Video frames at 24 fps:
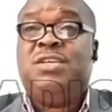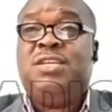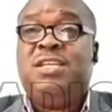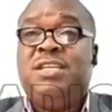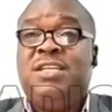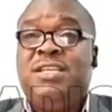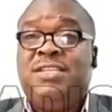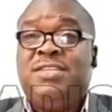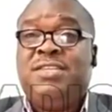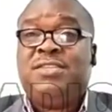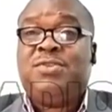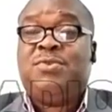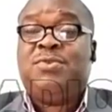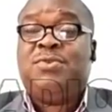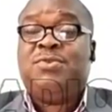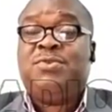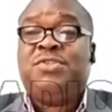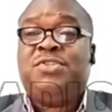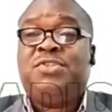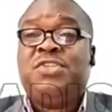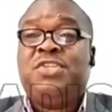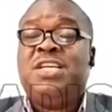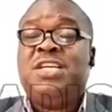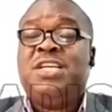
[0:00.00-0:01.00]
in this
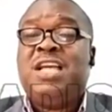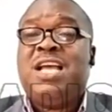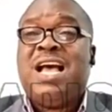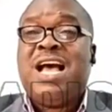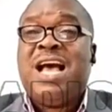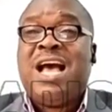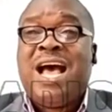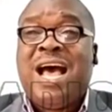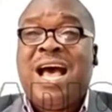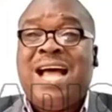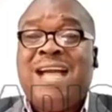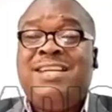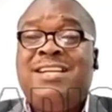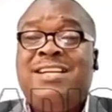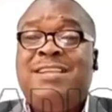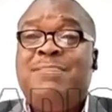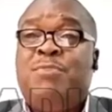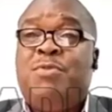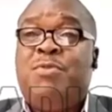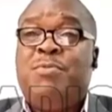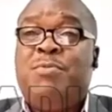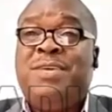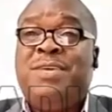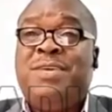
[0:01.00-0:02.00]
country at the
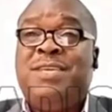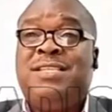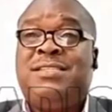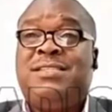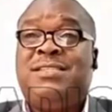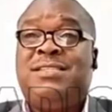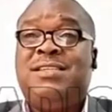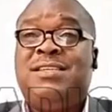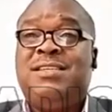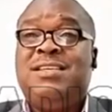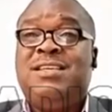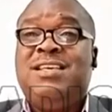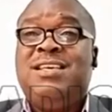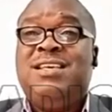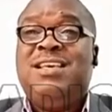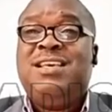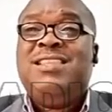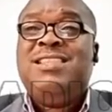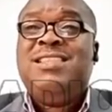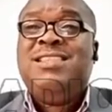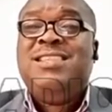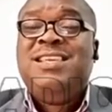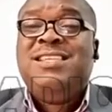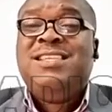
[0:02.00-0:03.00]
moment.
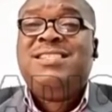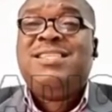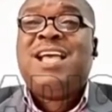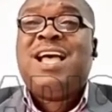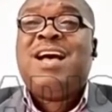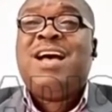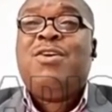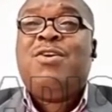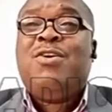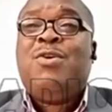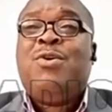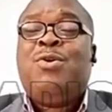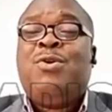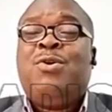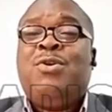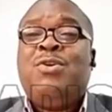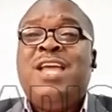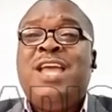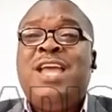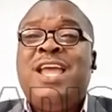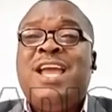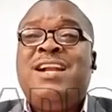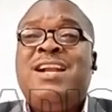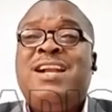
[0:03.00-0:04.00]
These are all
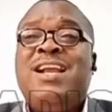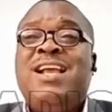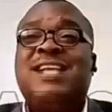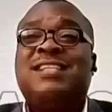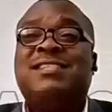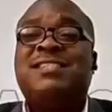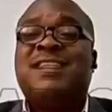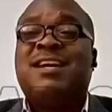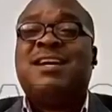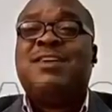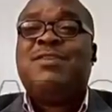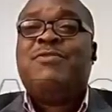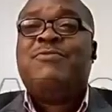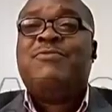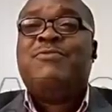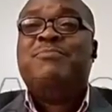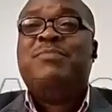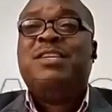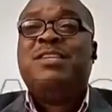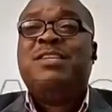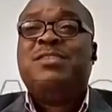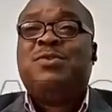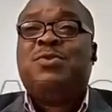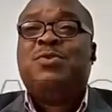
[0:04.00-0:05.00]
areas that
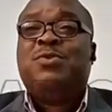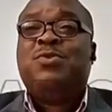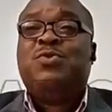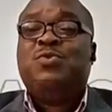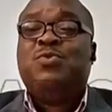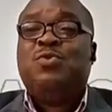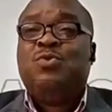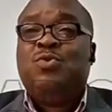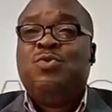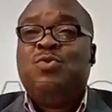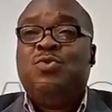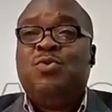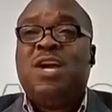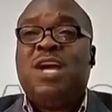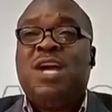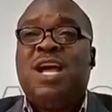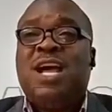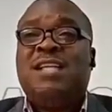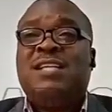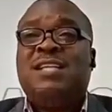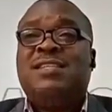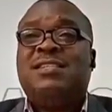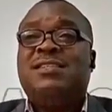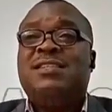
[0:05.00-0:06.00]
government ought to look
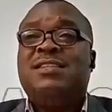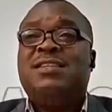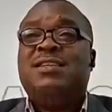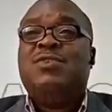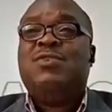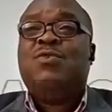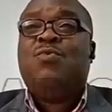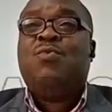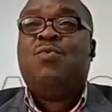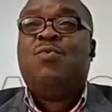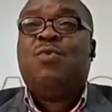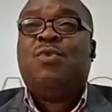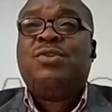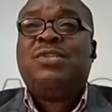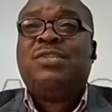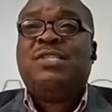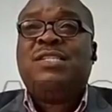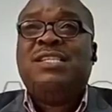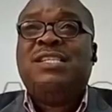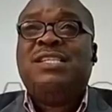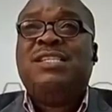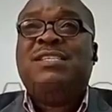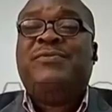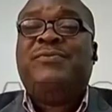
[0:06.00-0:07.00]
at. What
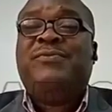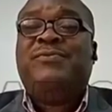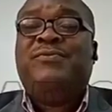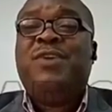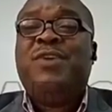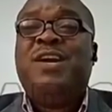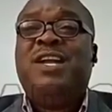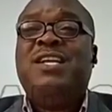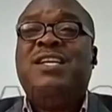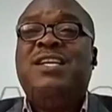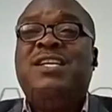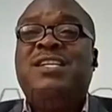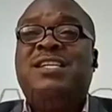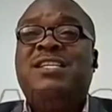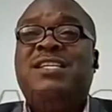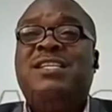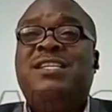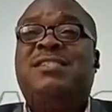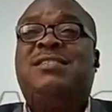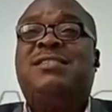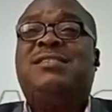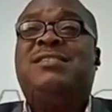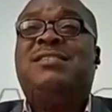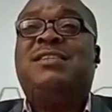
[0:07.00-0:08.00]
is fueling
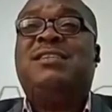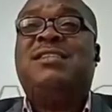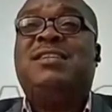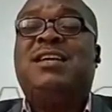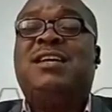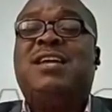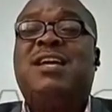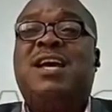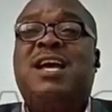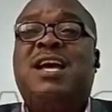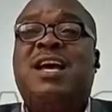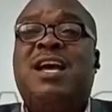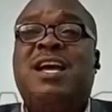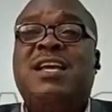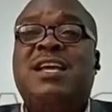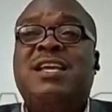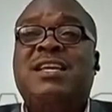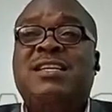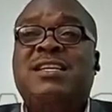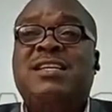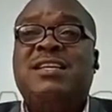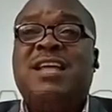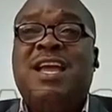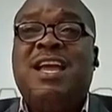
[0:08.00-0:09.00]
this
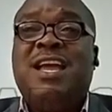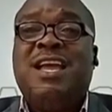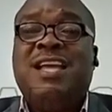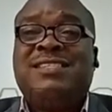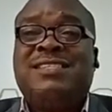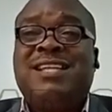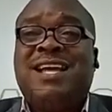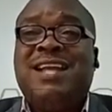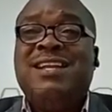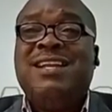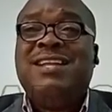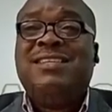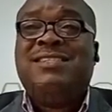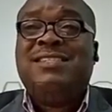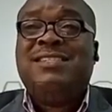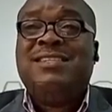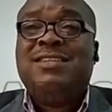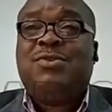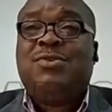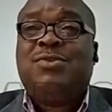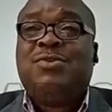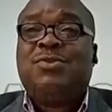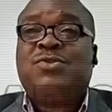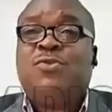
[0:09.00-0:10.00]

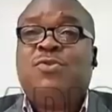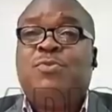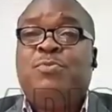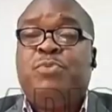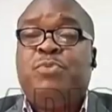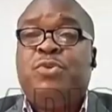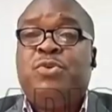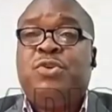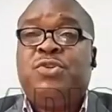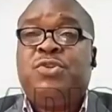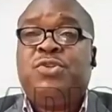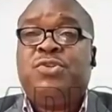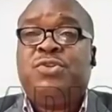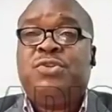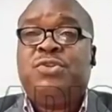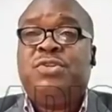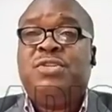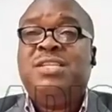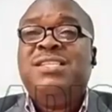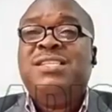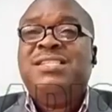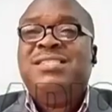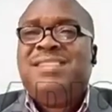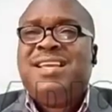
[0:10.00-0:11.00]
escalating cost of production?
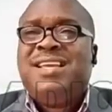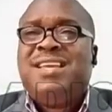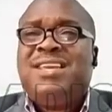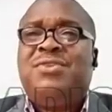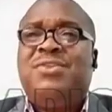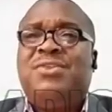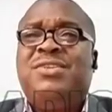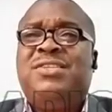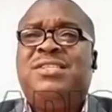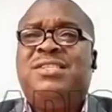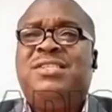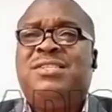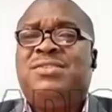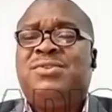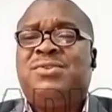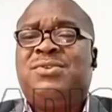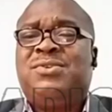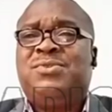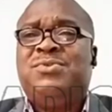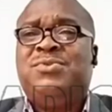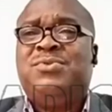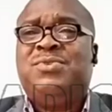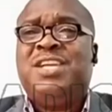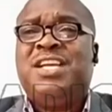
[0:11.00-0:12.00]
Insecurity is
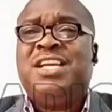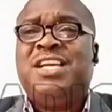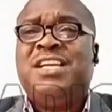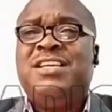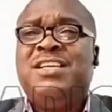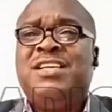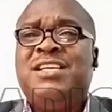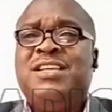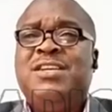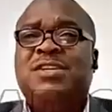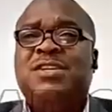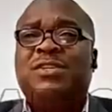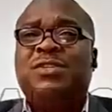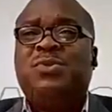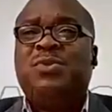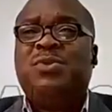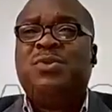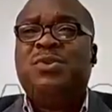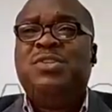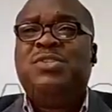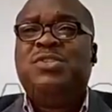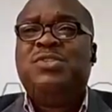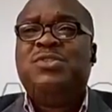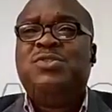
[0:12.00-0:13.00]
also there. So
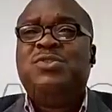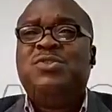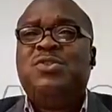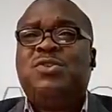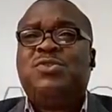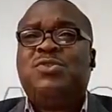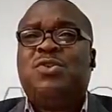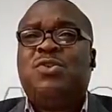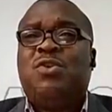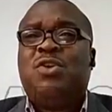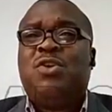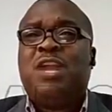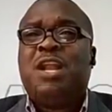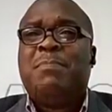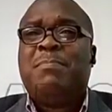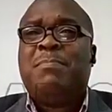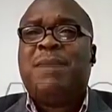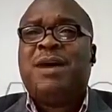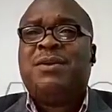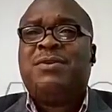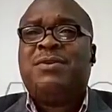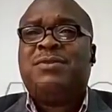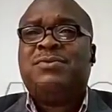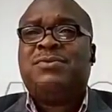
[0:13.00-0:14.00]
it's not all
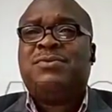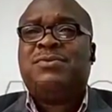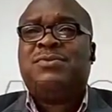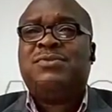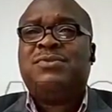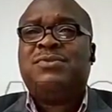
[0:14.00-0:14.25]
about